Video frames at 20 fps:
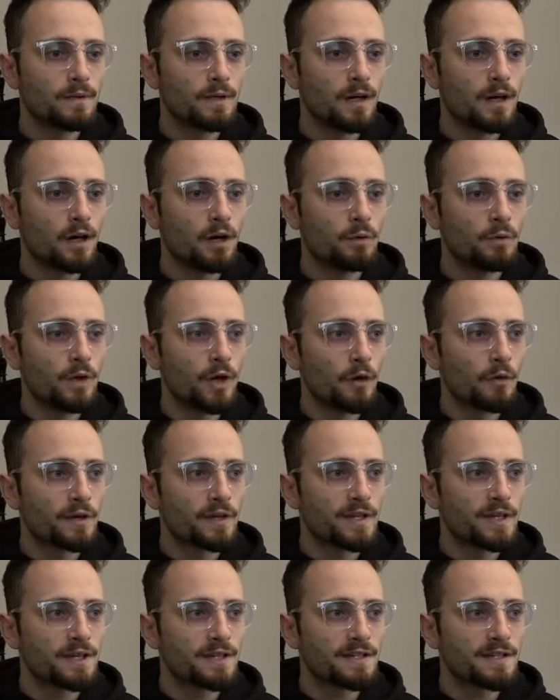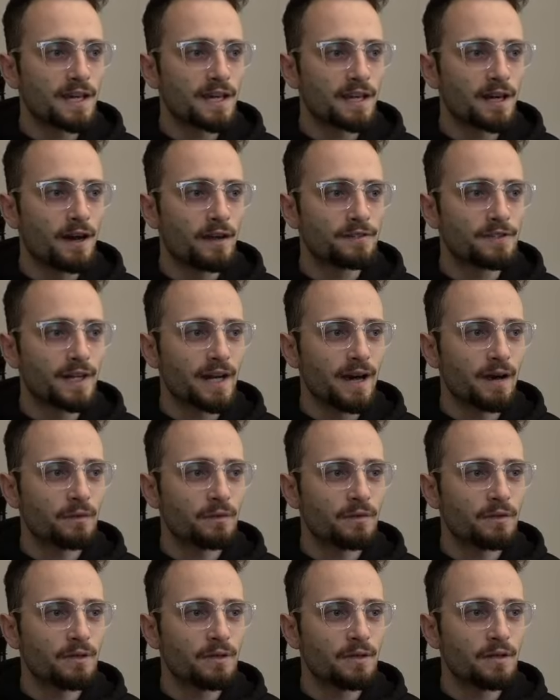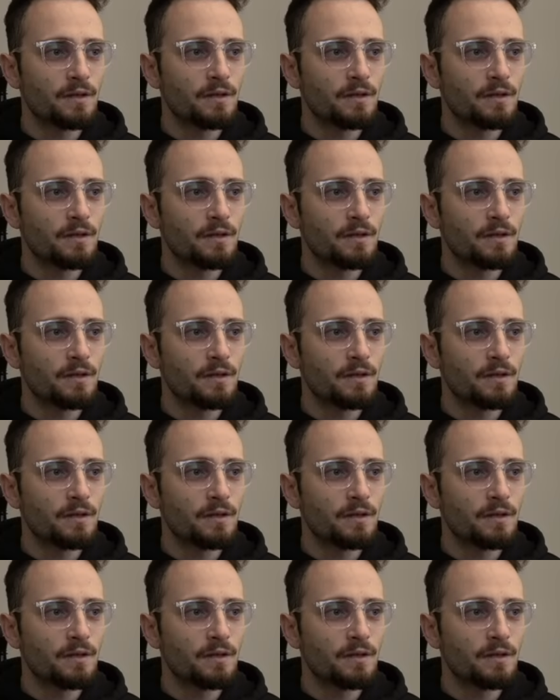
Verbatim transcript: Oh no, the king is getting hunted out.